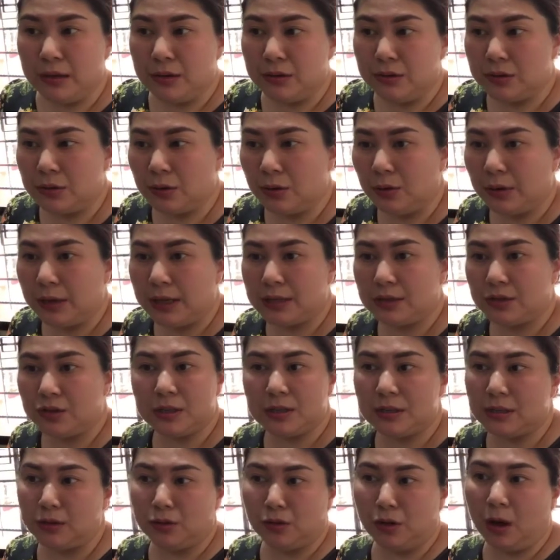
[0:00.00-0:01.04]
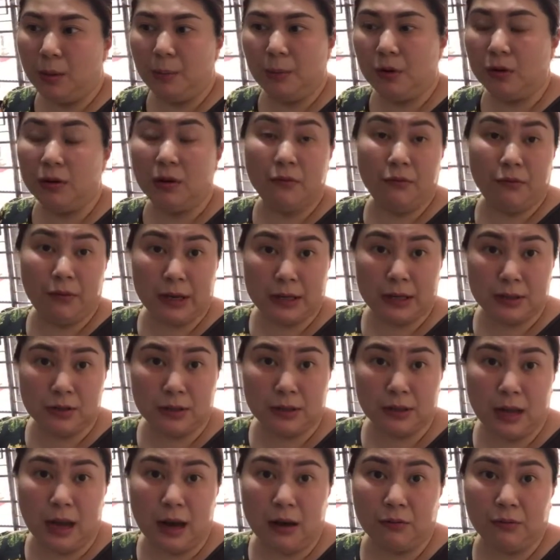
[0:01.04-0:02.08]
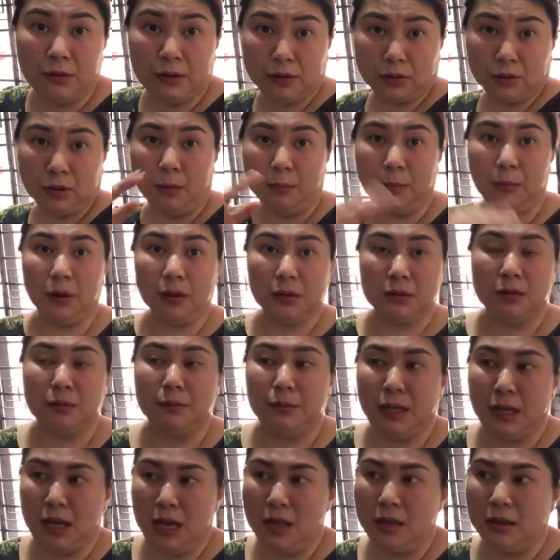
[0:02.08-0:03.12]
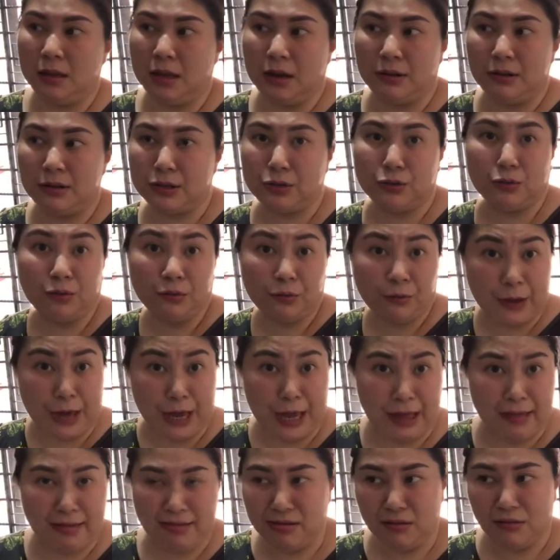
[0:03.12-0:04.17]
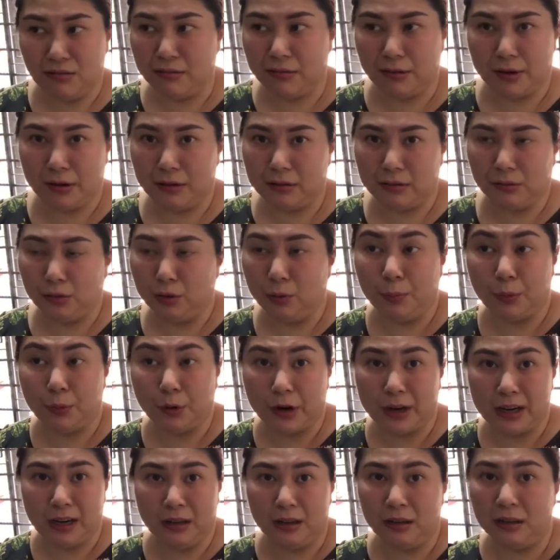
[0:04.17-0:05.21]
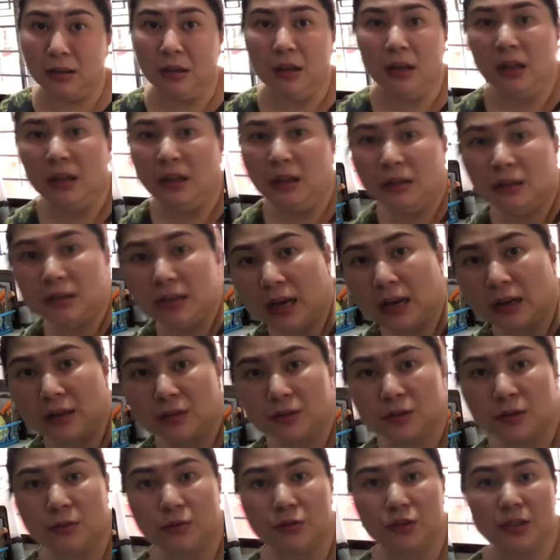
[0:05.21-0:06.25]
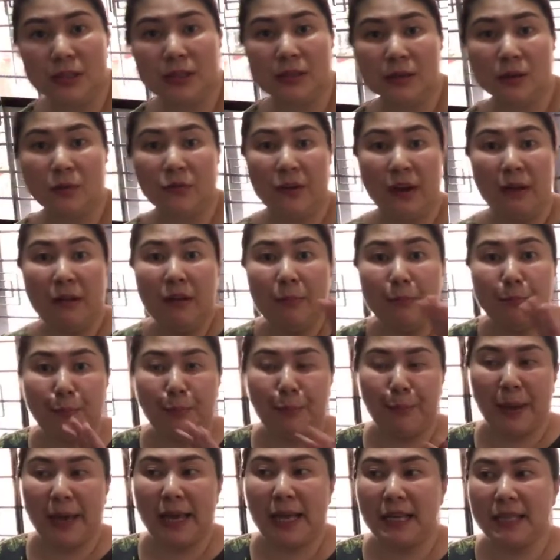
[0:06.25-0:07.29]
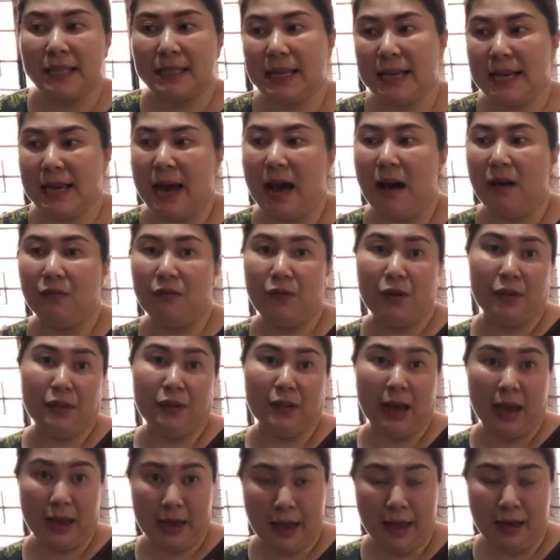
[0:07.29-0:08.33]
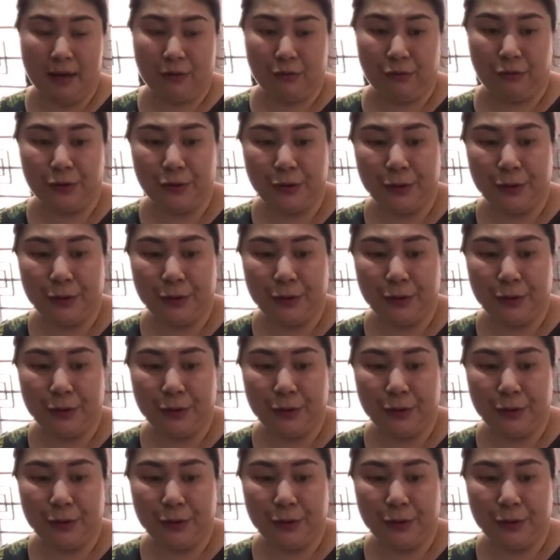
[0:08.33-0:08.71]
So it's just a normal convection oven, top bottom heat. There is no fan, no grill, no broiler. Yeah, so just a very basic oven I have.